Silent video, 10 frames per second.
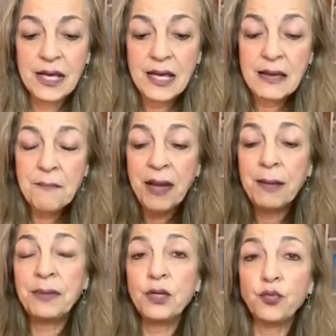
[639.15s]
It may
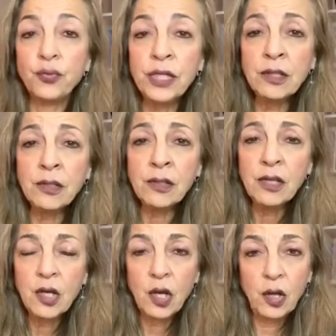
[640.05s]
be real,
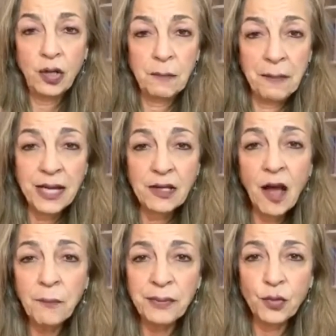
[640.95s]
it may
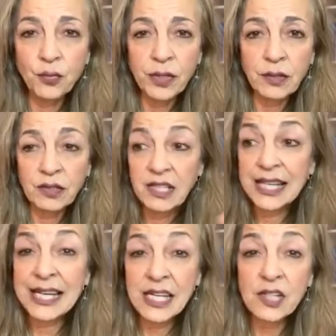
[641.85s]
not be real.
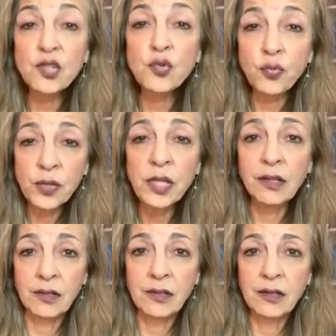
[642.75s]
It is real,